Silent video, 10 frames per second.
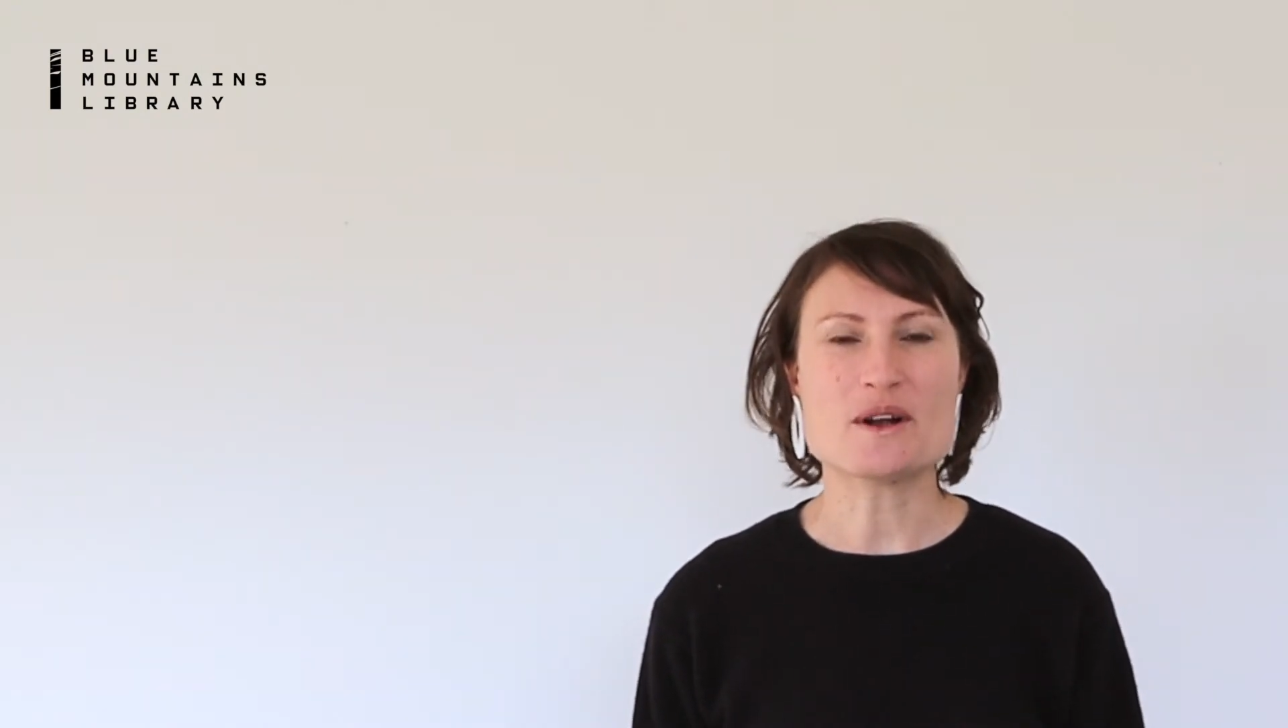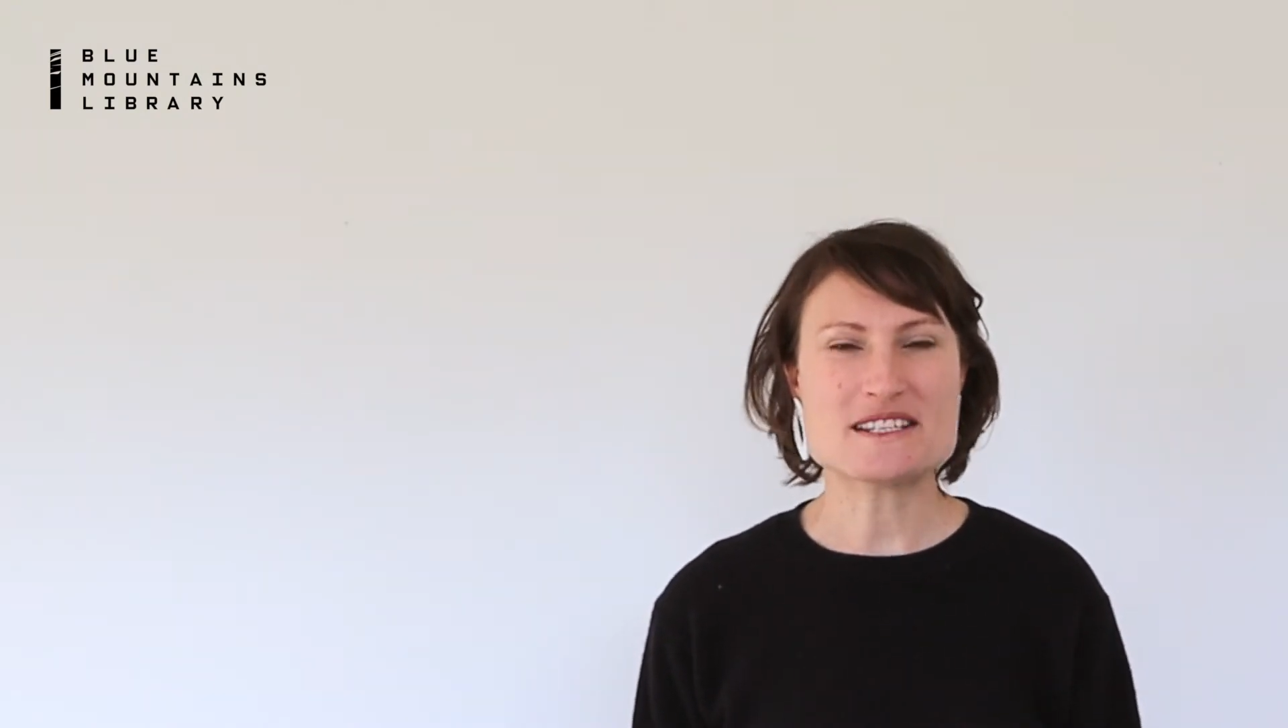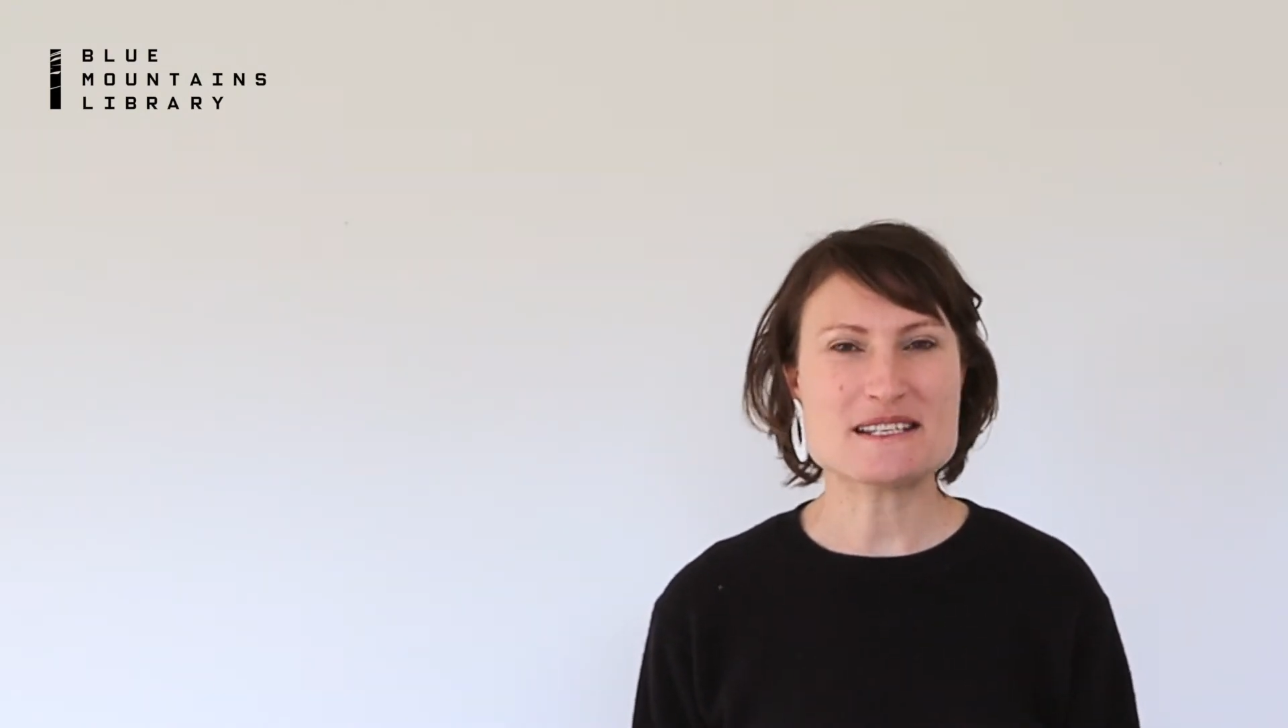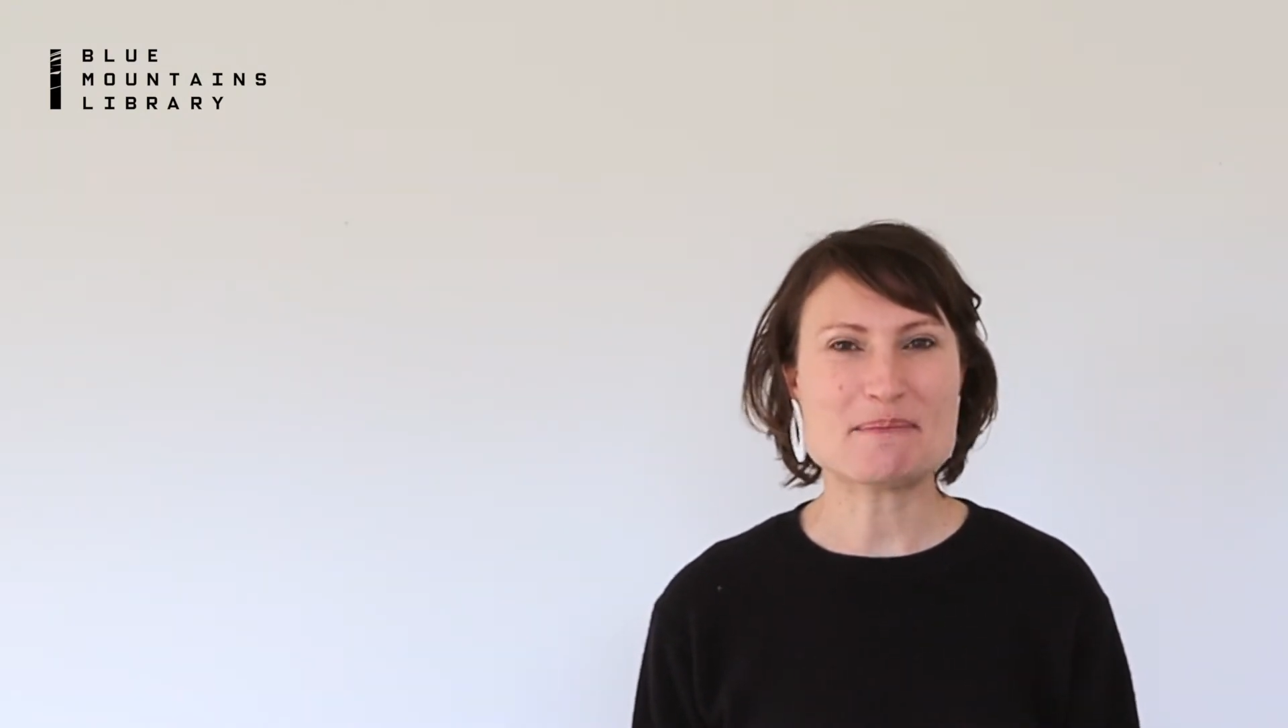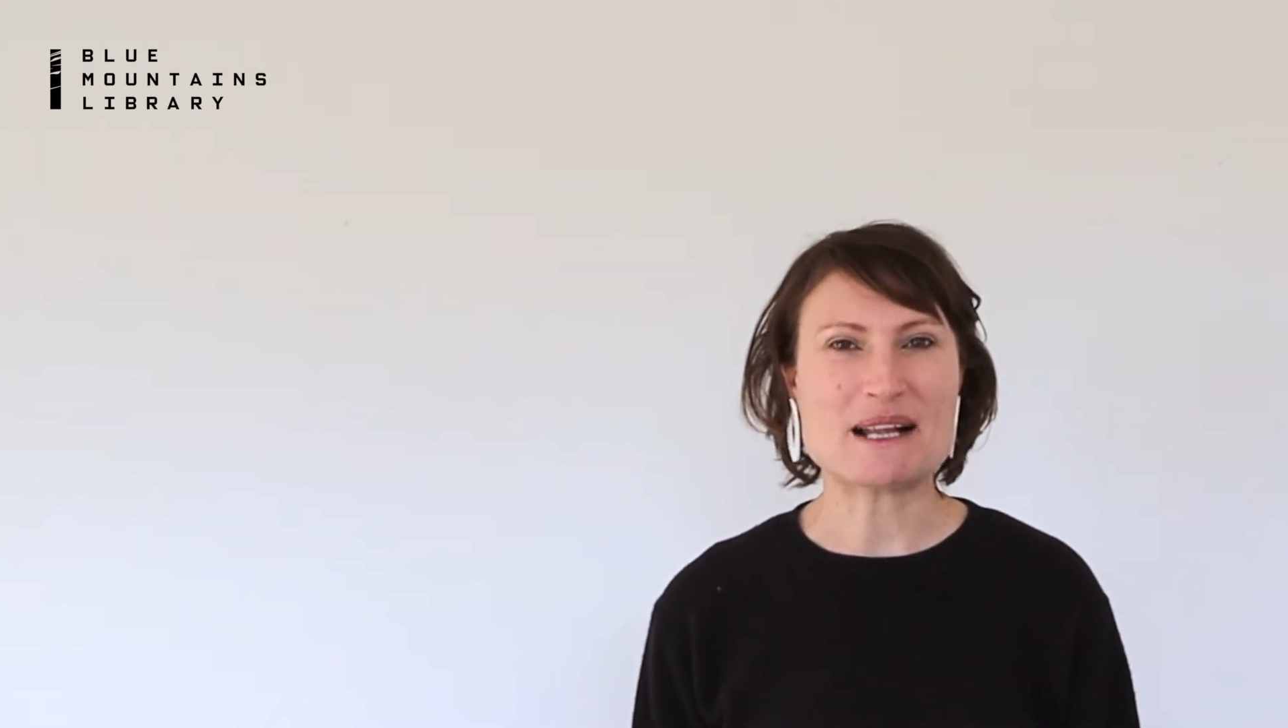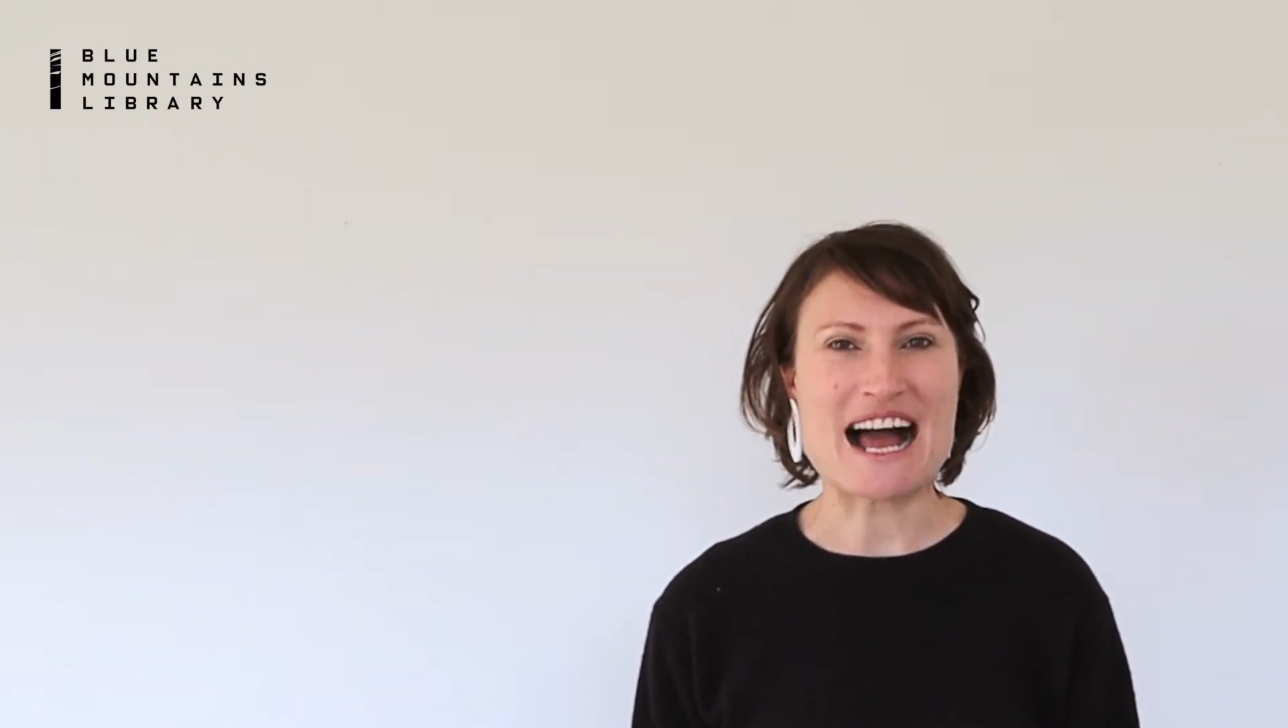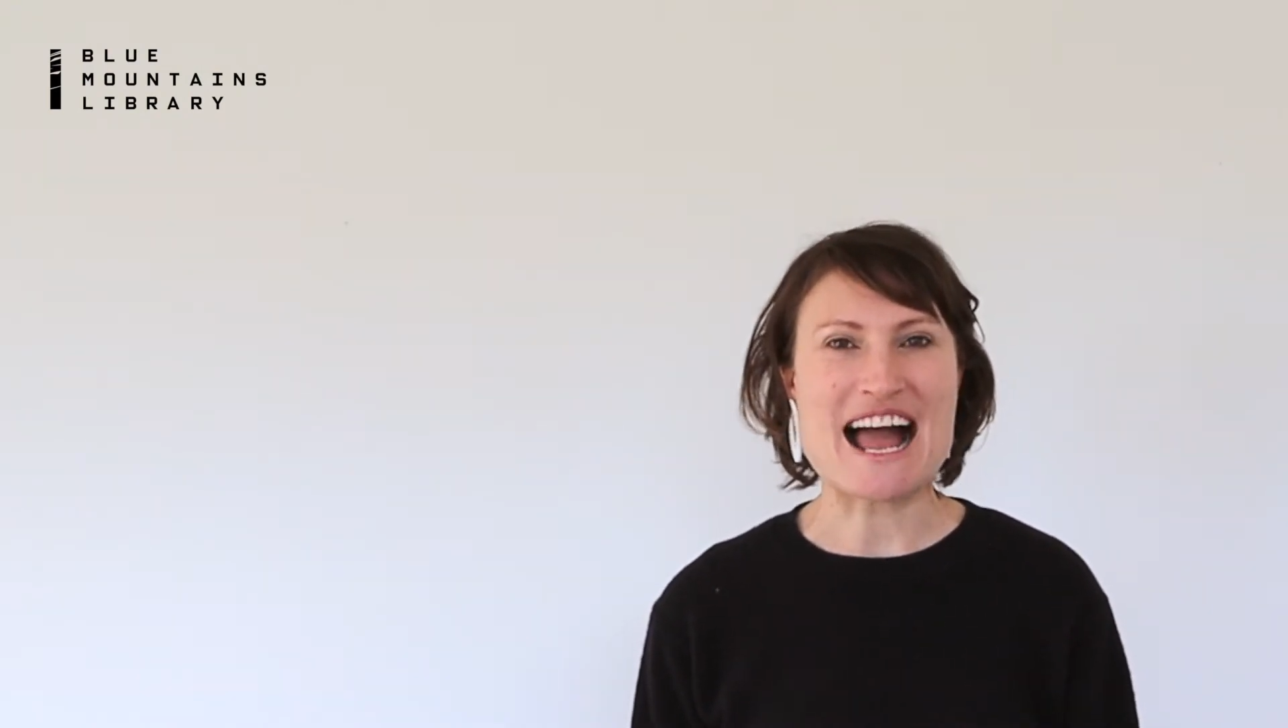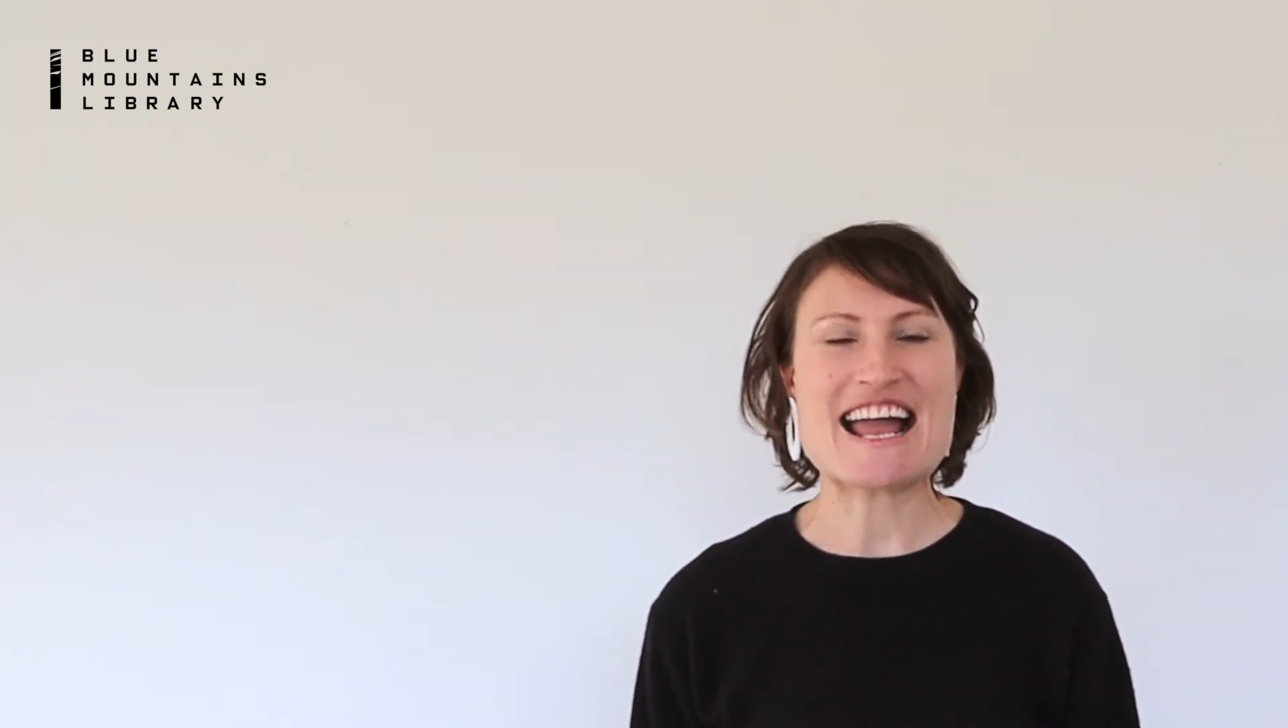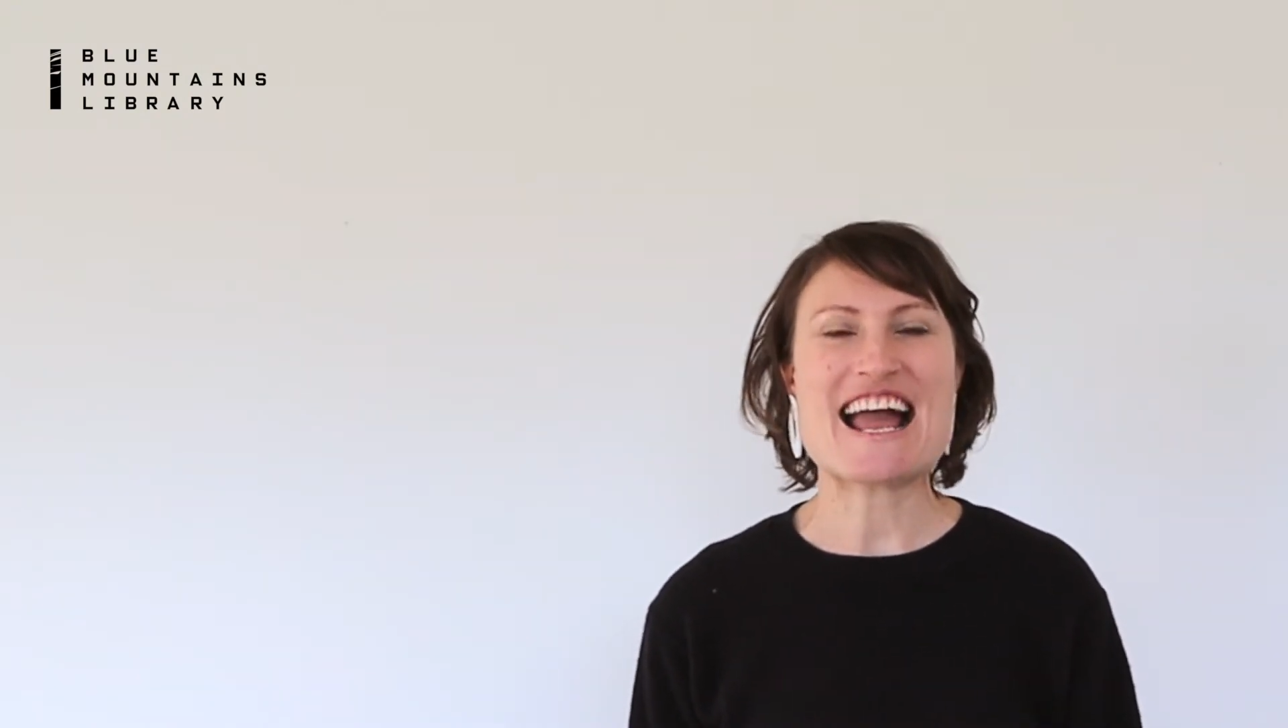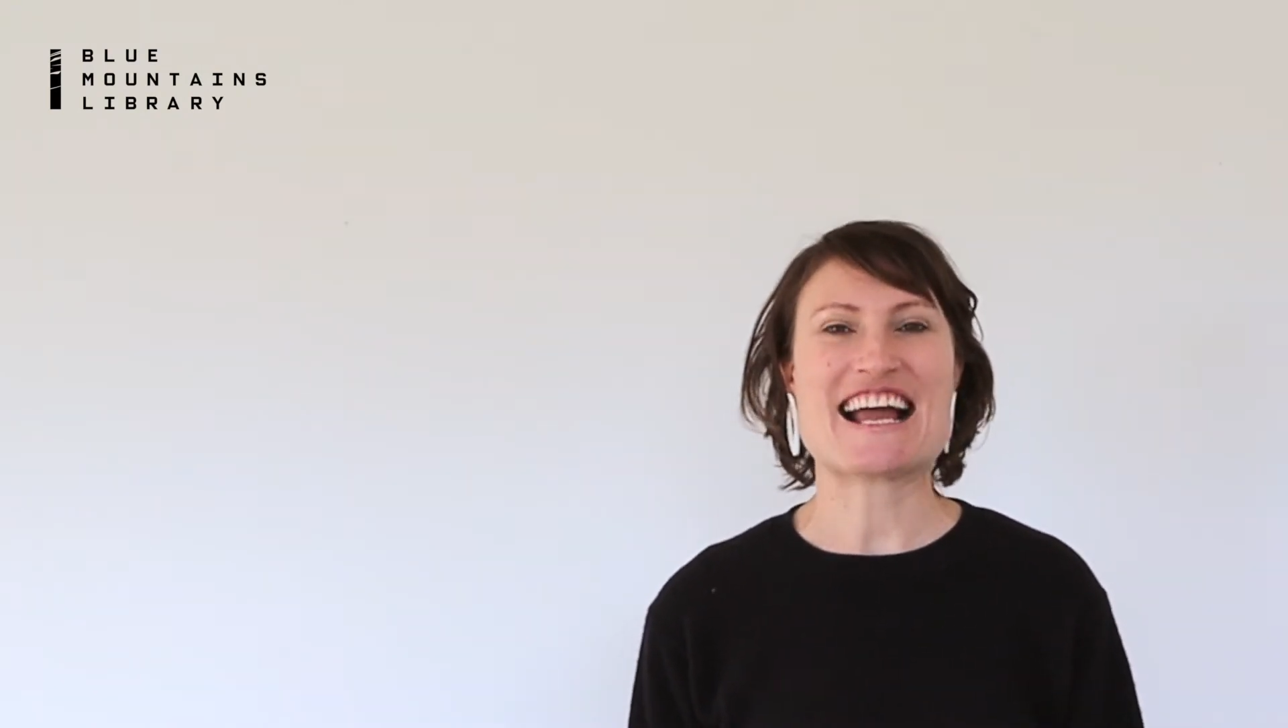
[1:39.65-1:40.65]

supply,